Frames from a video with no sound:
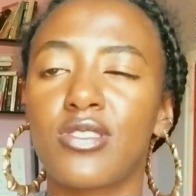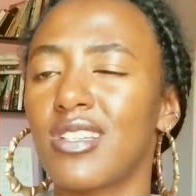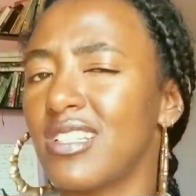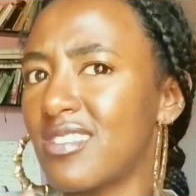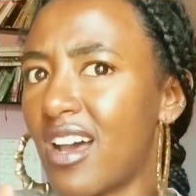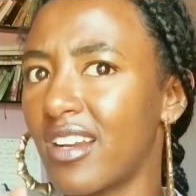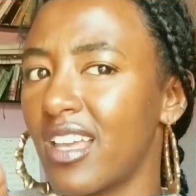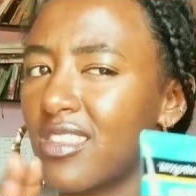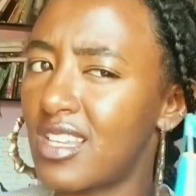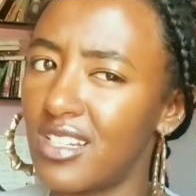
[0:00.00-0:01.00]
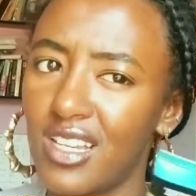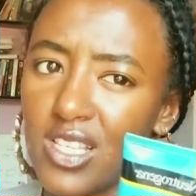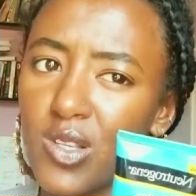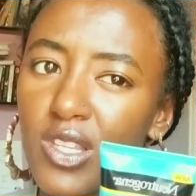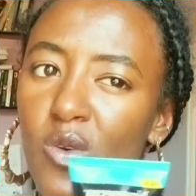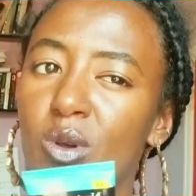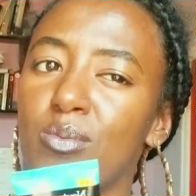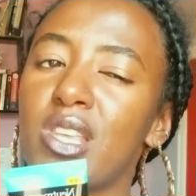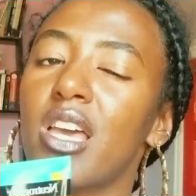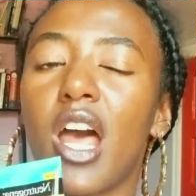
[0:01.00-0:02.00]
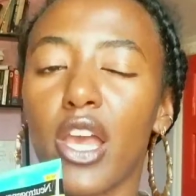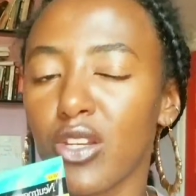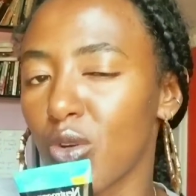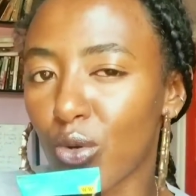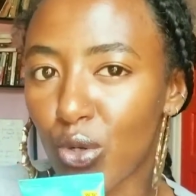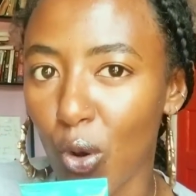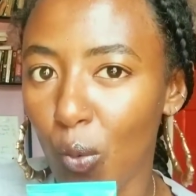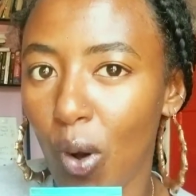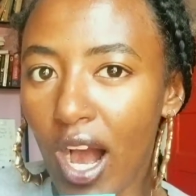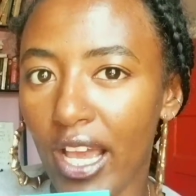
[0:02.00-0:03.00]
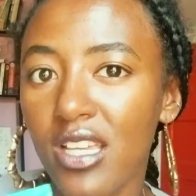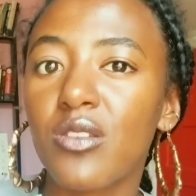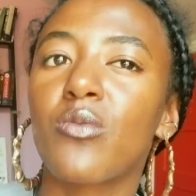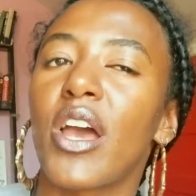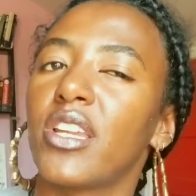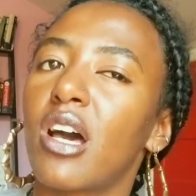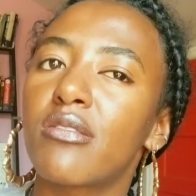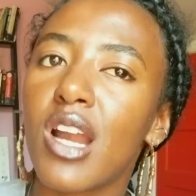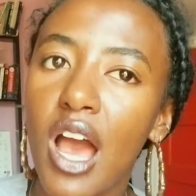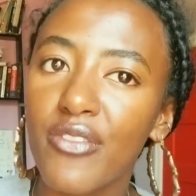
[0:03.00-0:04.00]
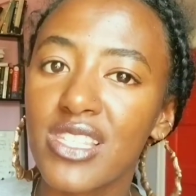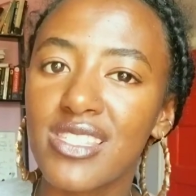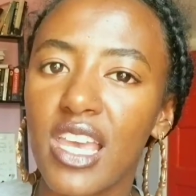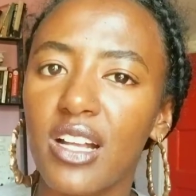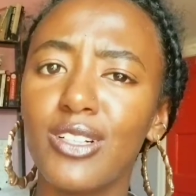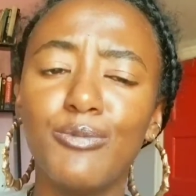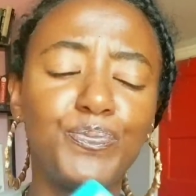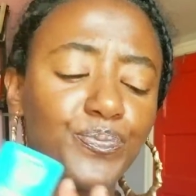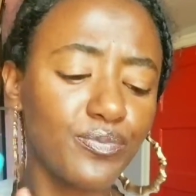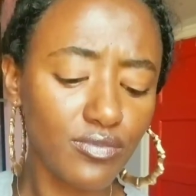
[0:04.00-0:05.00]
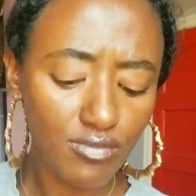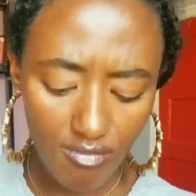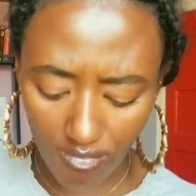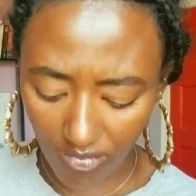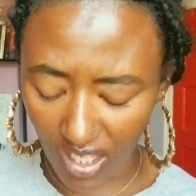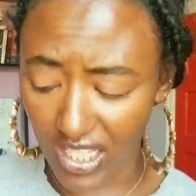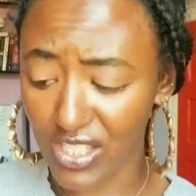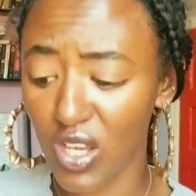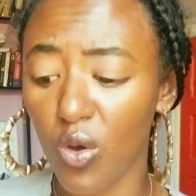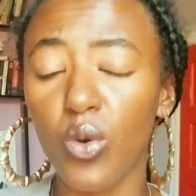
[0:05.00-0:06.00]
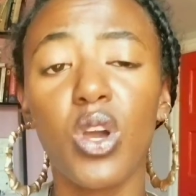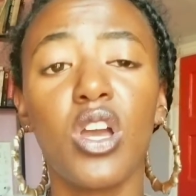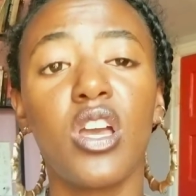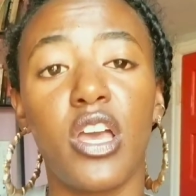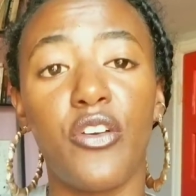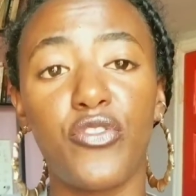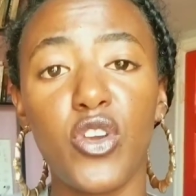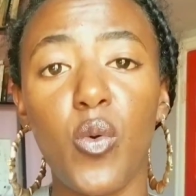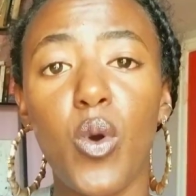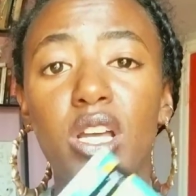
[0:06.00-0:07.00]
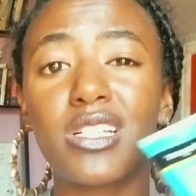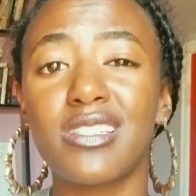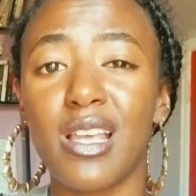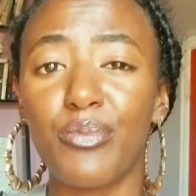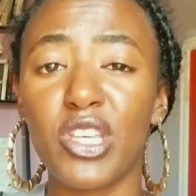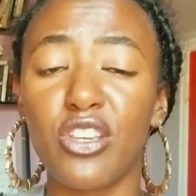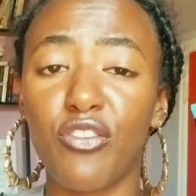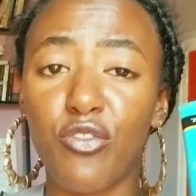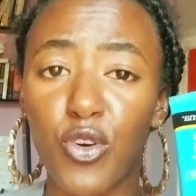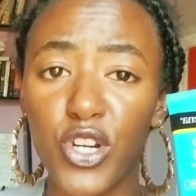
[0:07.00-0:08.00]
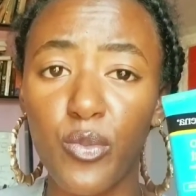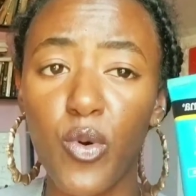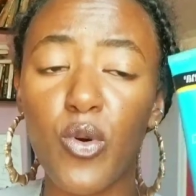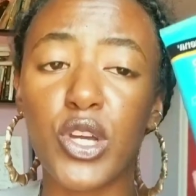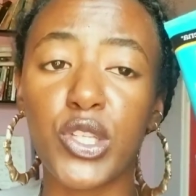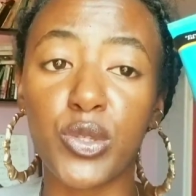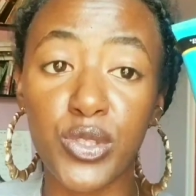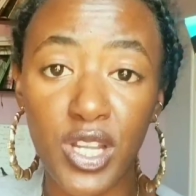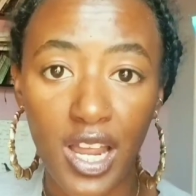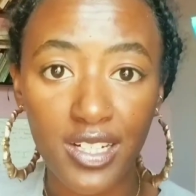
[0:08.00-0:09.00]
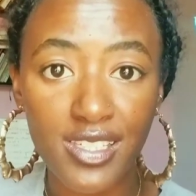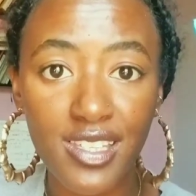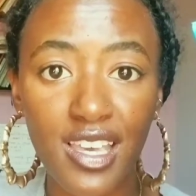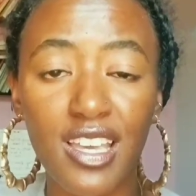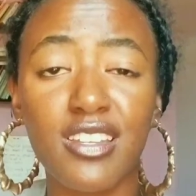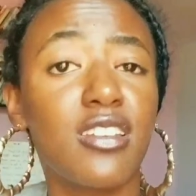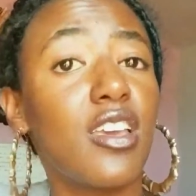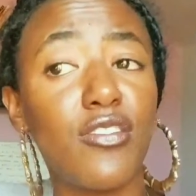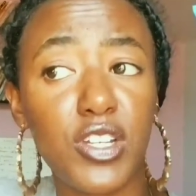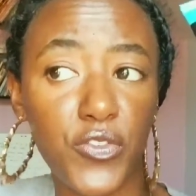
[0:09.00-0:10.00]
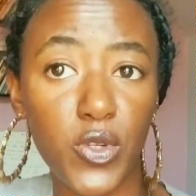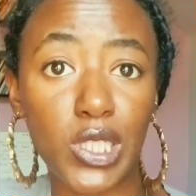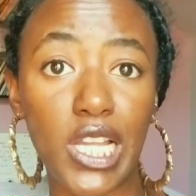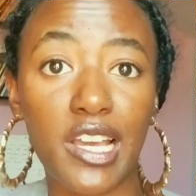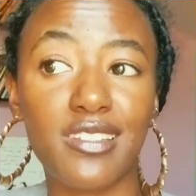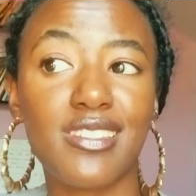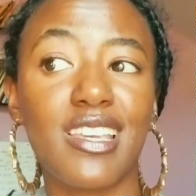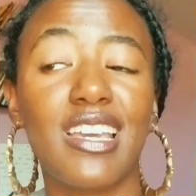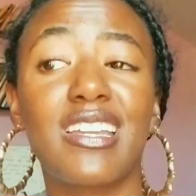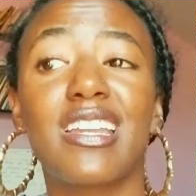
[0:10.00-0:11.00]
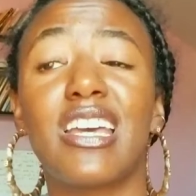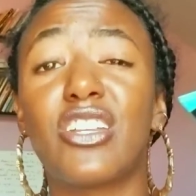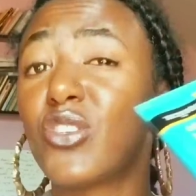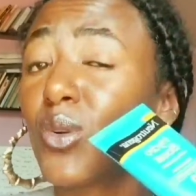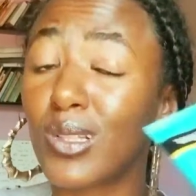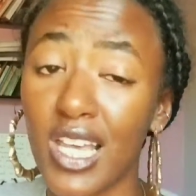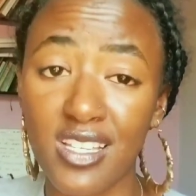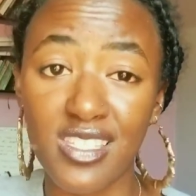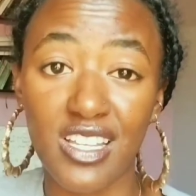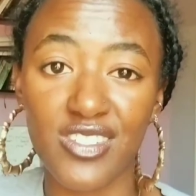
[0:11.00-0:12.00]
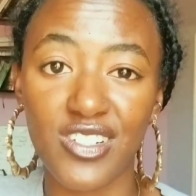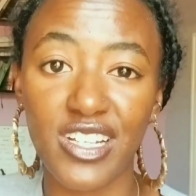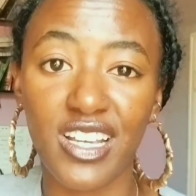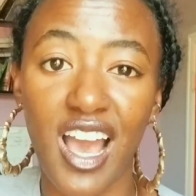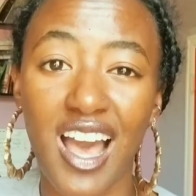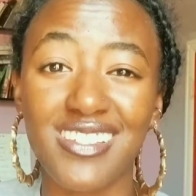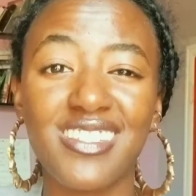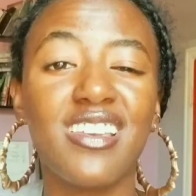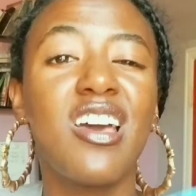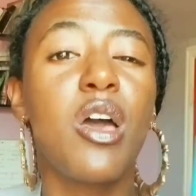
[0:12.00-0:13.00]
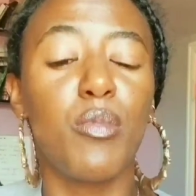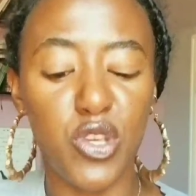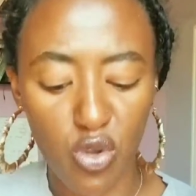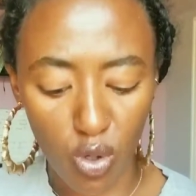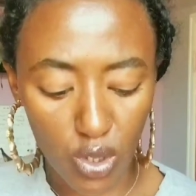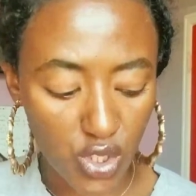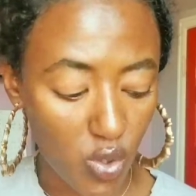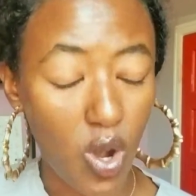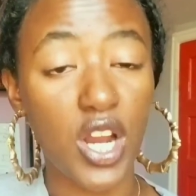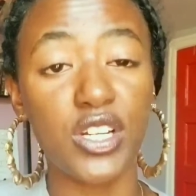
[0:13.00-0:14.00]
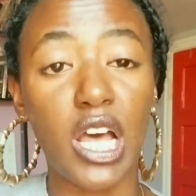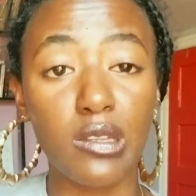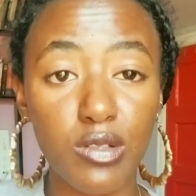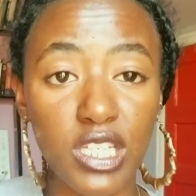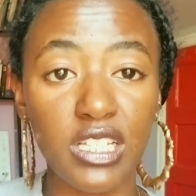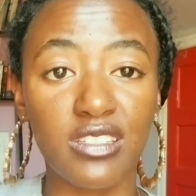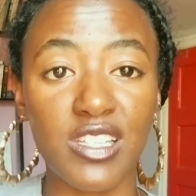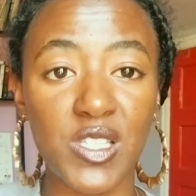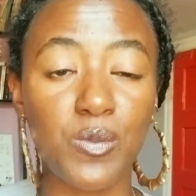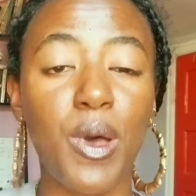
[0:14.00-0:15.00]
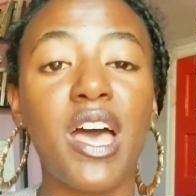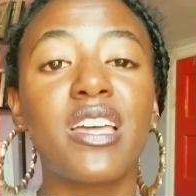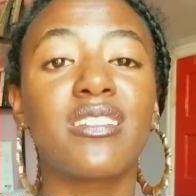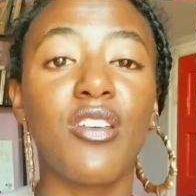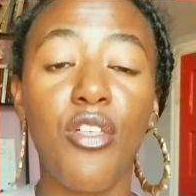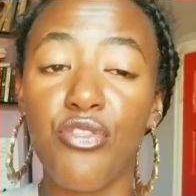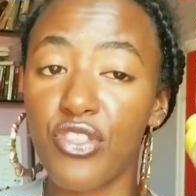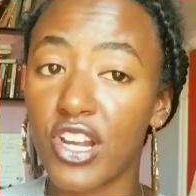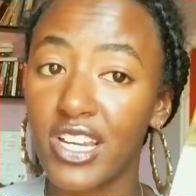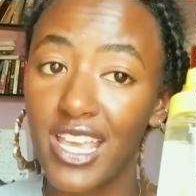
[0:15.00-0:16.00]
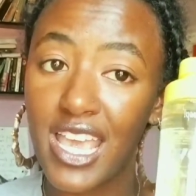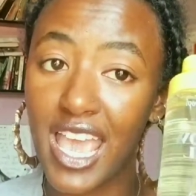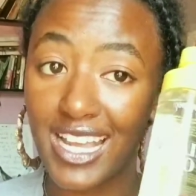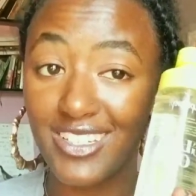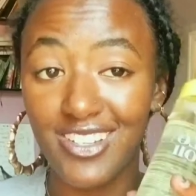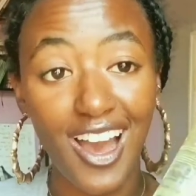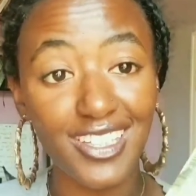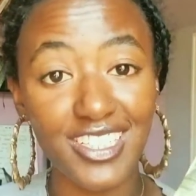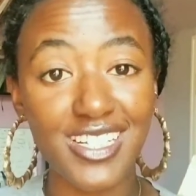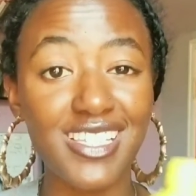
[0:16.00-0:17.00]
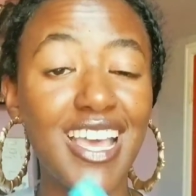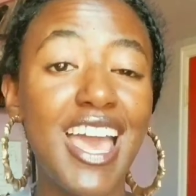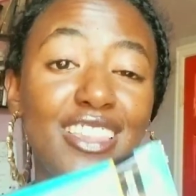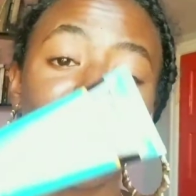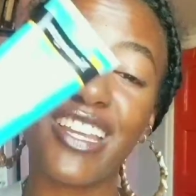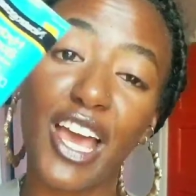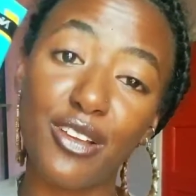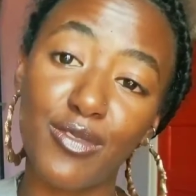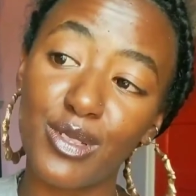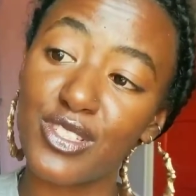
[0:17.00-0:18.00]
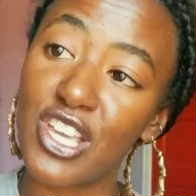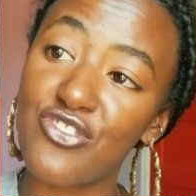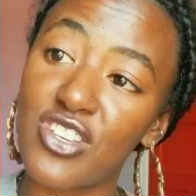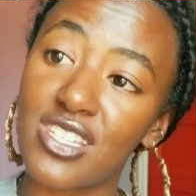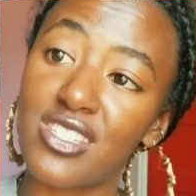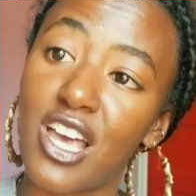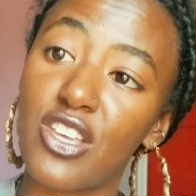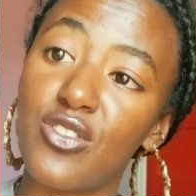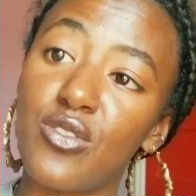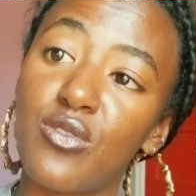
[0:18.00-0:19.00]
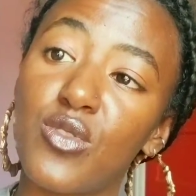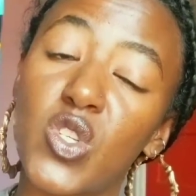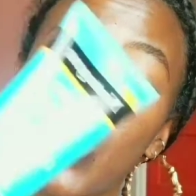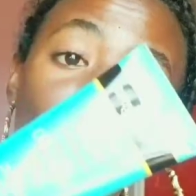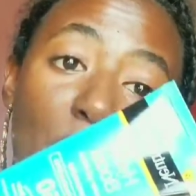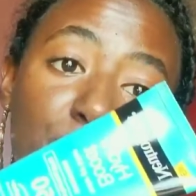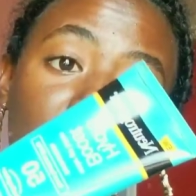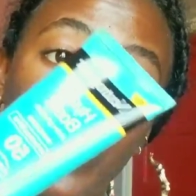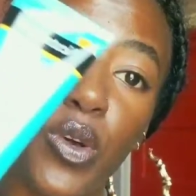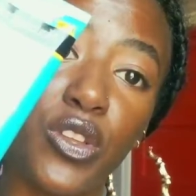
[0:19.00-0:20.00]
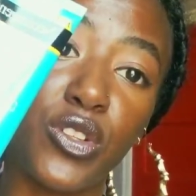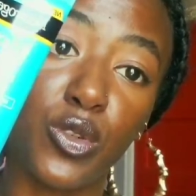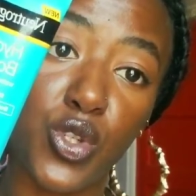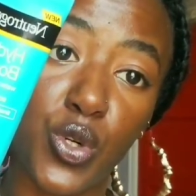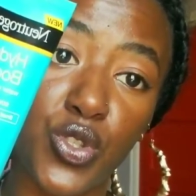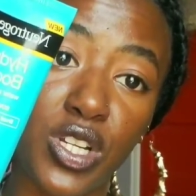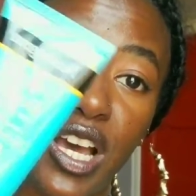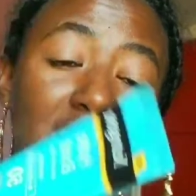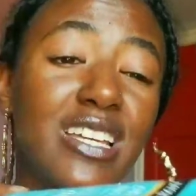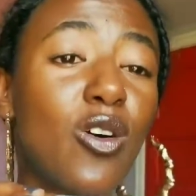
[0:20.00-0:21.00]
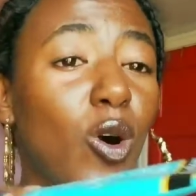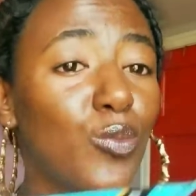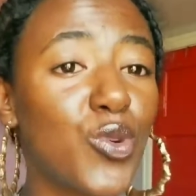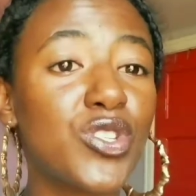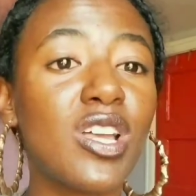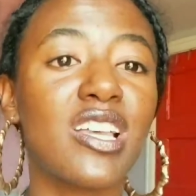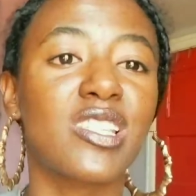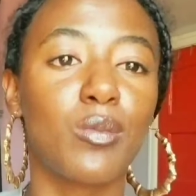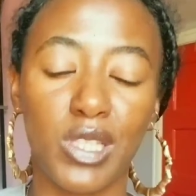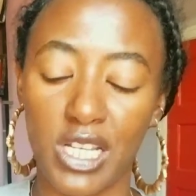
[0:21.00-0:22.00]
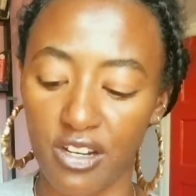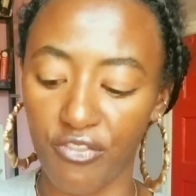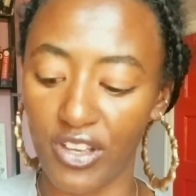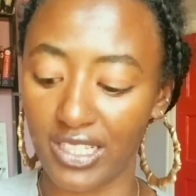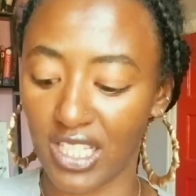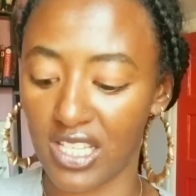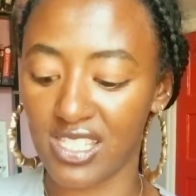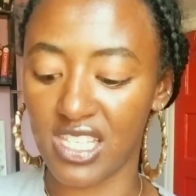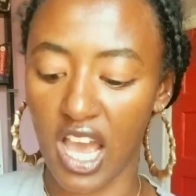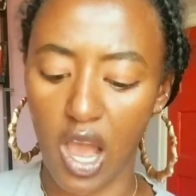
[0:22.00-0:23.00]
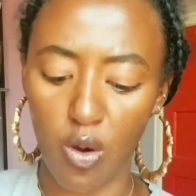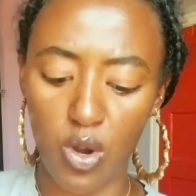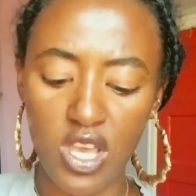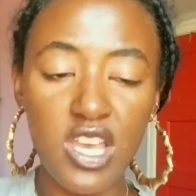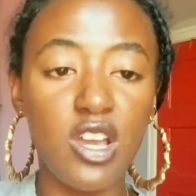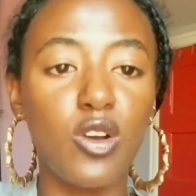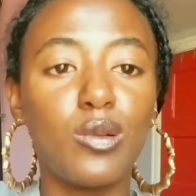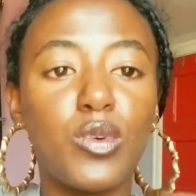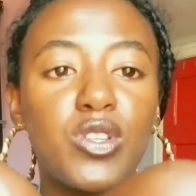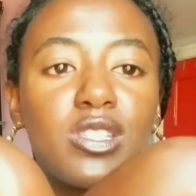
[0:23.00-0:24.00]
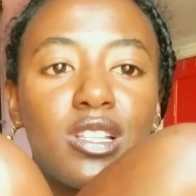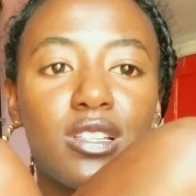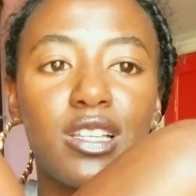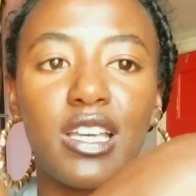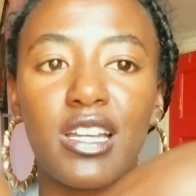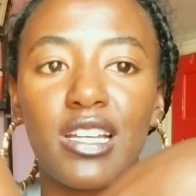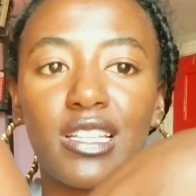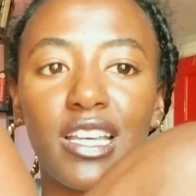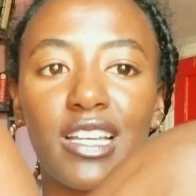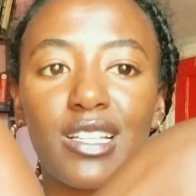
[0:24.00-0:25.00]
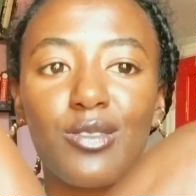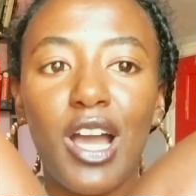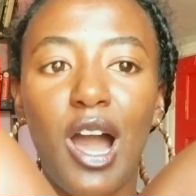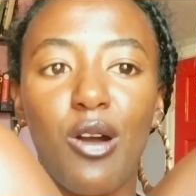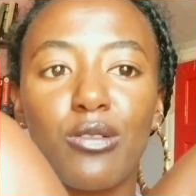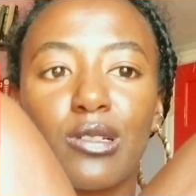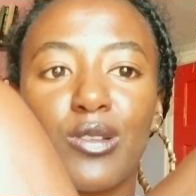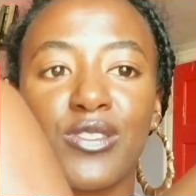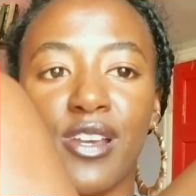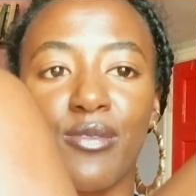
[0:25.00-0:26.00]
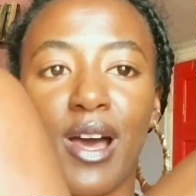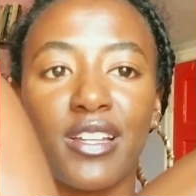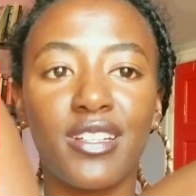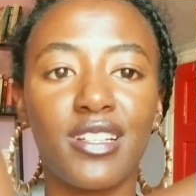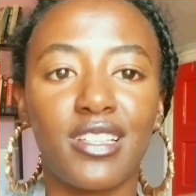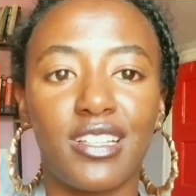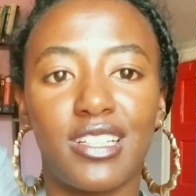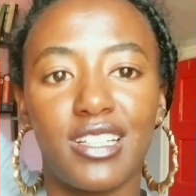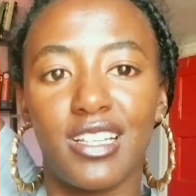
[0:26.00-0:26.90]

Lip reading: in Target than it does on their website. I don't know why. Right now they're having sale. And so if you want something affordable and you're dark skin, even if you're light skin and you don't like sunscreen cast, but you also are now looking to spend $38, then I will suggest that you swap it with Neutrogena. It almost has similar effect as to how it almost, look at it, like look how close they run, like